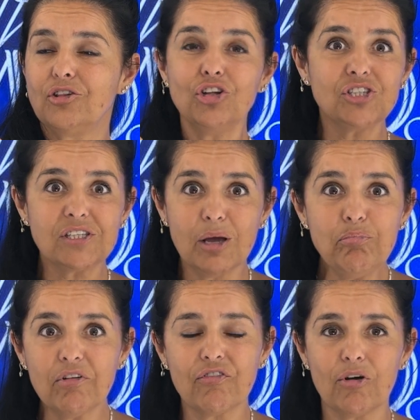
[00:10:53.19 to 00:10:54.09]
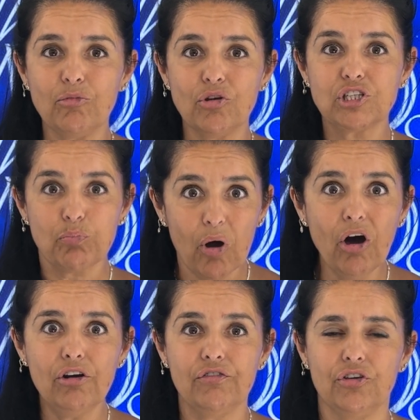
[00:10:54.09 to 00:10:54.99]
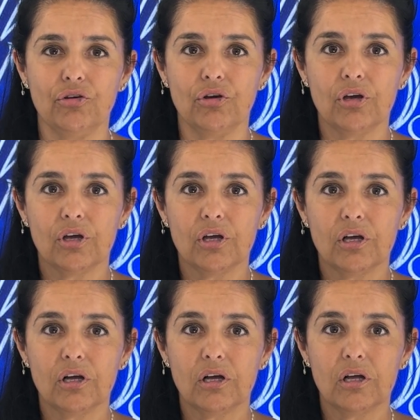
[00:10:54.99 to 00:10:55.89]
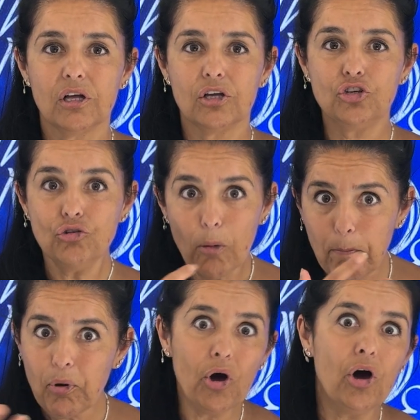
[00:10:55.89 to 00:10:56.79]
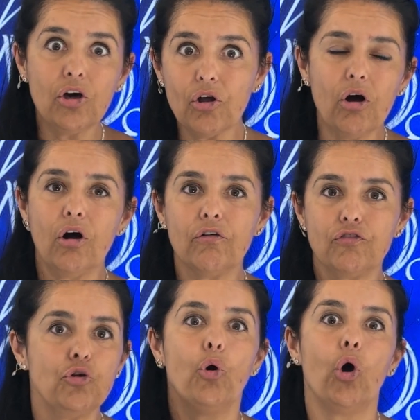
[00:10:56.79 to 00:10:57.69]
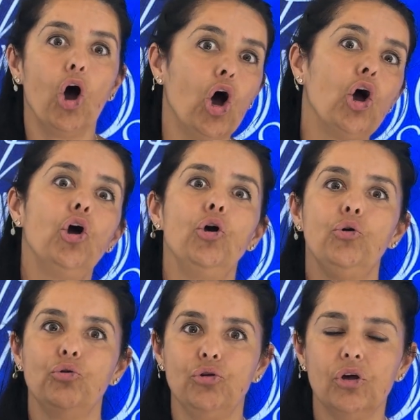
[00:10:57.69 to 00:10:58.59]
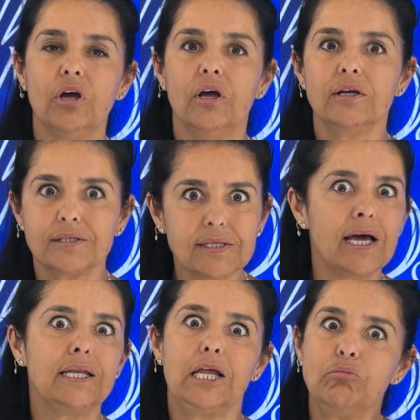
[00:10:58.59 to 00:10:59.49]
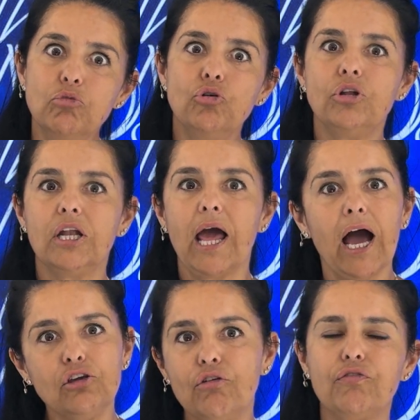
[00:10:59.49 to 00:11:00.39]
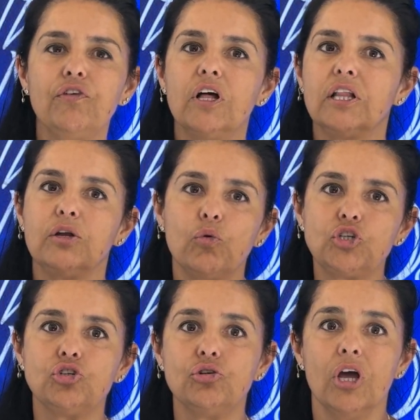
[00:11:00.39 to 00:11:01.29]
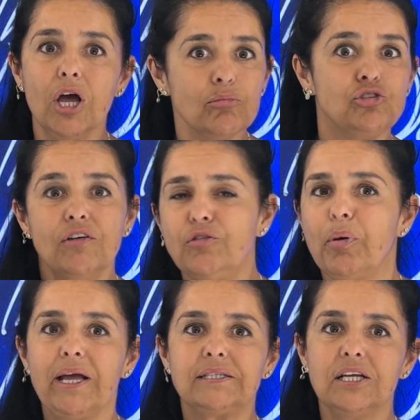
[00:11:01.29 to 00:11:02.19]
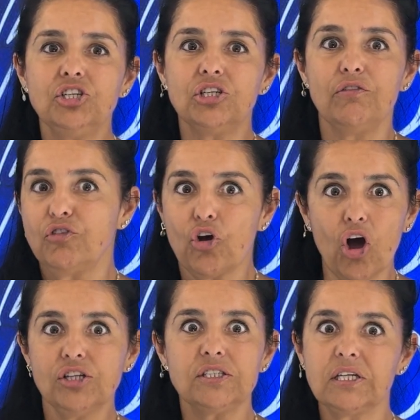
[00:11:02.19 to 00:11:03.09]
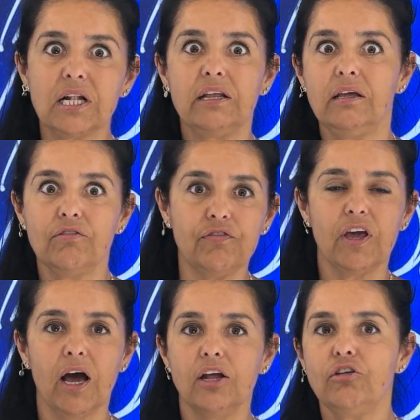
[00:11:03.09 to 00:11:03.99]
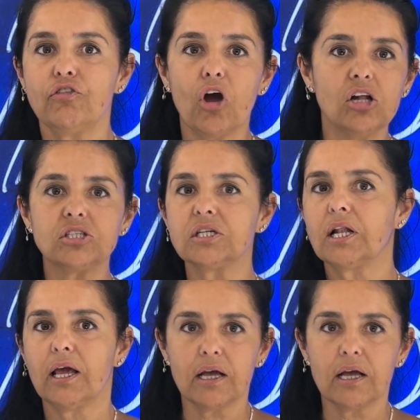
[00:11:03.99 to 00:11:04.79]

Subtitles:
separate from you, it's part of you. You're part of your own sun and moon and how you feel and what you do. But you have to pay attention. If you're constantly in fear and if you're constantly